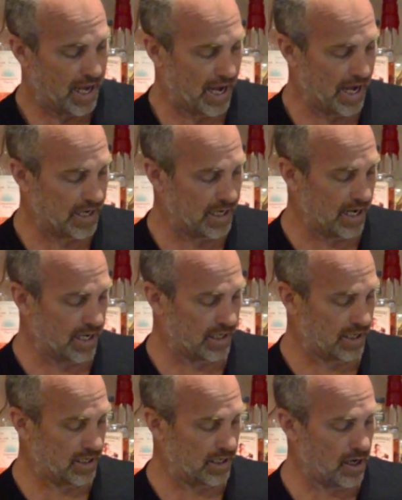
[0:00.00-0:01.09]
And
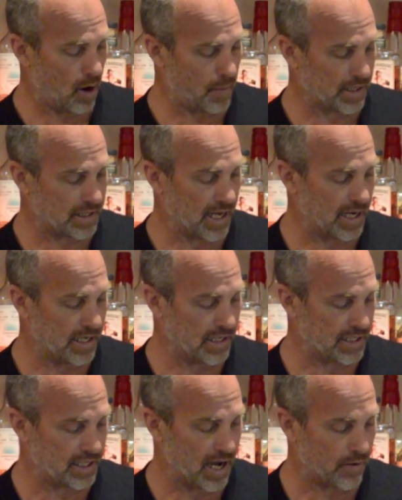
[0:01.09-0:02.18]
you know, I'm excited to
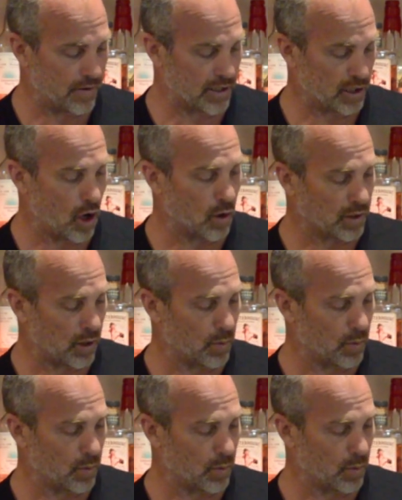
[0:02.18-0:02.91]
see how this goes.